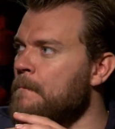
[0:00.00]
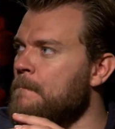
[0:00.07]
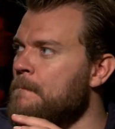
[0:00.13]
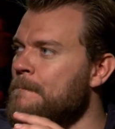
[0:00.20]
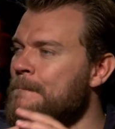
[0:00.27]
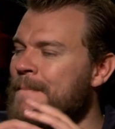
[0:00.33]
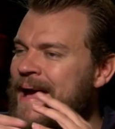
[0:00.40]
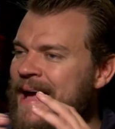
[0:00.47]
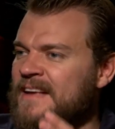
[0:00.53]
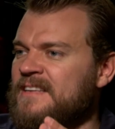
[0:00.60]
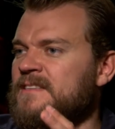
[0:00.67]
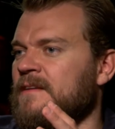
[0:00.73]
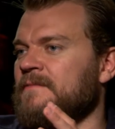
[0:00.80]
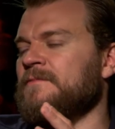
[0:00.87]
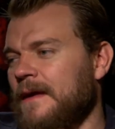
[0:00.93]

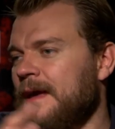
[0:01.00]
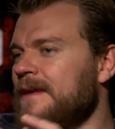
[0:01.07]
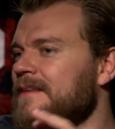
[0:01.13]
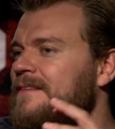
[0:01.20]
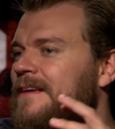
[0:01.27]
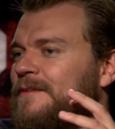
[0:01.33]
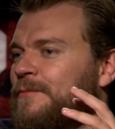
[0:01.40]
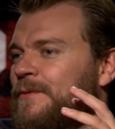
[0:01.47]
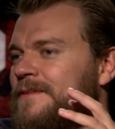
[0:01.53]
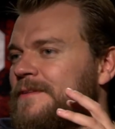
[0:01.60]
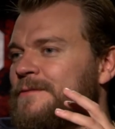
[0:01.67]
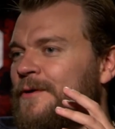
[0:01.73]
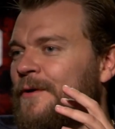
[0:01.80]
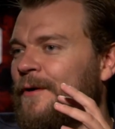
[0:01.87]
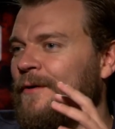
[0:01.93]
massive. And it's got twists
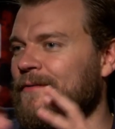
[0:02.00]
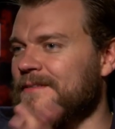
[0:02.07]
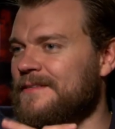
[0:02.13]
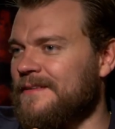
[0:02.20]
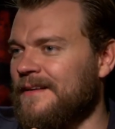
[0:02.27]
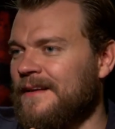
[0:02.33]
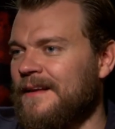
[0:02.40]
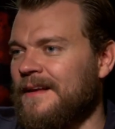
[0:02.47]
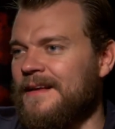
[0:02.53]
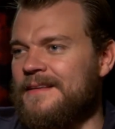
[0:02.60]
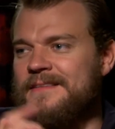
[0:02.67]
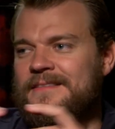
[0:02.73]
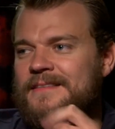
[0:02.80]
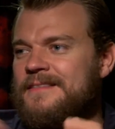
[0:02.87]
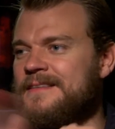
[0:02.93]
and turns. It's
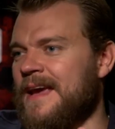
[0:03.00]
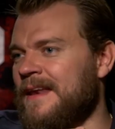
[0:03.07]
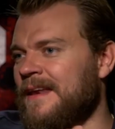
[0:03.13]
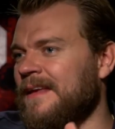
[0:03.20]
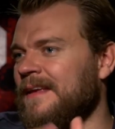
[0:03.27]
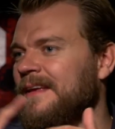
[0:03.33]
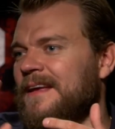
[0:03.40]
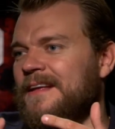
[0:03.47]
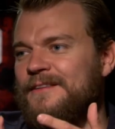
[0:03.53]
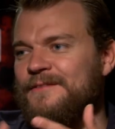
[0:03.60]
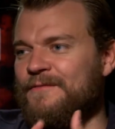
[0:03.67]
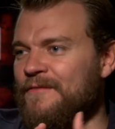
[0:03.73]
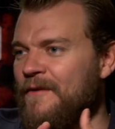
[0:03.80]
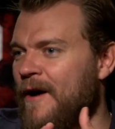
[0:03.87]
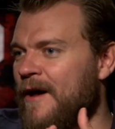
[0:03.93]
entertaining, it's
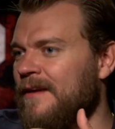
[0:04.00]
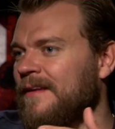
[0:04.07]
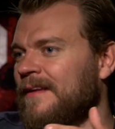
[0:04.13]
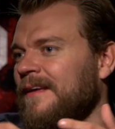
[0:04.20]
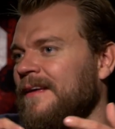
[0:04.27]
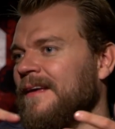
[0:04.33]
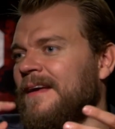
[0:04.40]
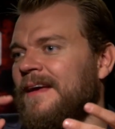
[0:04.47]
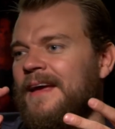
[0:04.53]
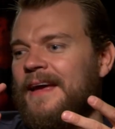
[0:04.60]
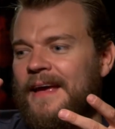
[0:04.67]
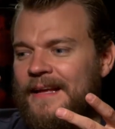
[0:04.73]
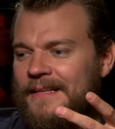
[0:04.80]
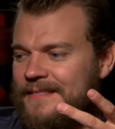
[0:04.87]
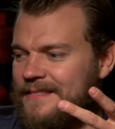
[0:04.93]
fun.
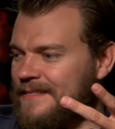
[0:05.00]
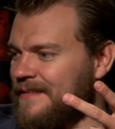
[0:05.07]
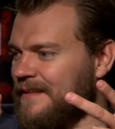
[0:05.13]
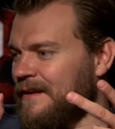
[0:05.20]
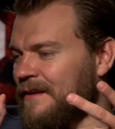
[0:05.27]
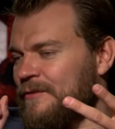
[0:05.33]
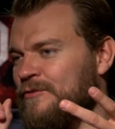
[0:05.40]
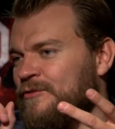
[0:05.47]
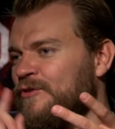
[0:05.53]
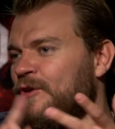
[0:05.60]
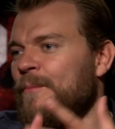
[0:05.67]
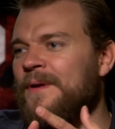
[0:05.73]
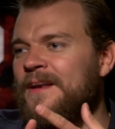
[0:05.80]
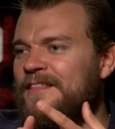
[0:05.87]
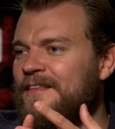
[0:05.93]
It's so
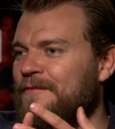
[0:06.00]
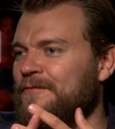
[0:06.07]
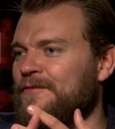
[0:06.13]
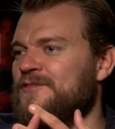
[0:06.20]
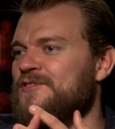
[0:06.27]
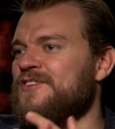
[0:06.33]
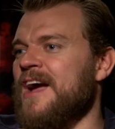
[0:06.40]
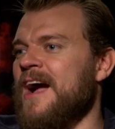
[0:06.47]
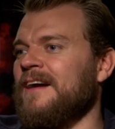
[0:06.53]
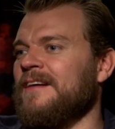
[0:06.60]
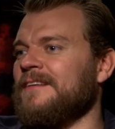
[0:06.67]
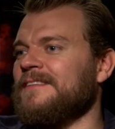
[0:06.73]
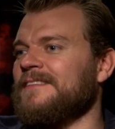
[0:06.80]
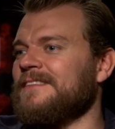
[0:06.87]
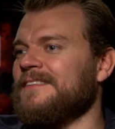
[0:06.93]
many different
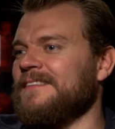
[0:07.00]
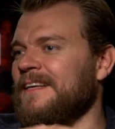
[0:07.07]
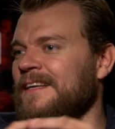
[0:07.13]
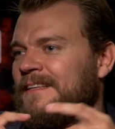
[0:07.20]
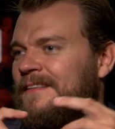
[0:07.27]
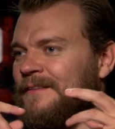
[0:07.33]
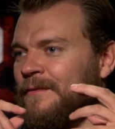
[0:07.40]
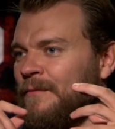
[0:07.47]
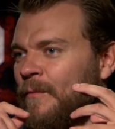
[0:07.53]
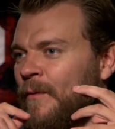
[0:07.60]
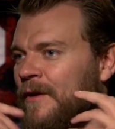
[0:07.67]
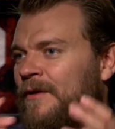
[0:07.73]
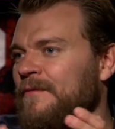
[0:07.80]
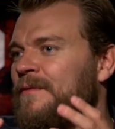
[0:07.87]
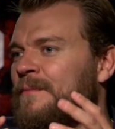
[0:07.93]
genres in
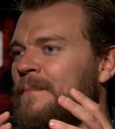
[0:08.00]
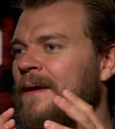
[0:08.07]
100